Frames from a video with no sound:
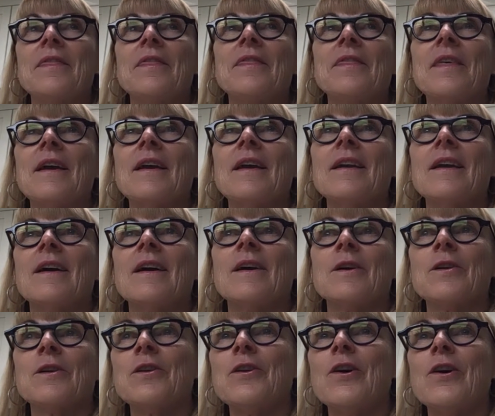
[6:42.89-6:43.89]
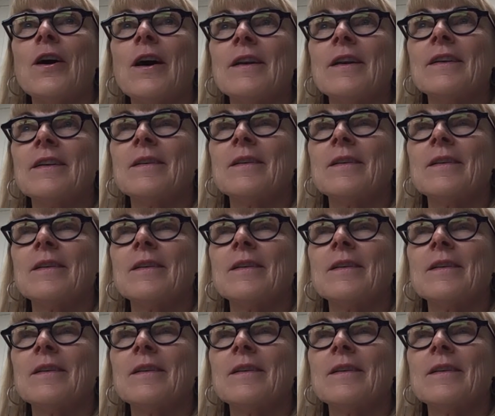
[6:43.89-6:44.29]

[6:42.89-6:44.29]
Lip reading: They are not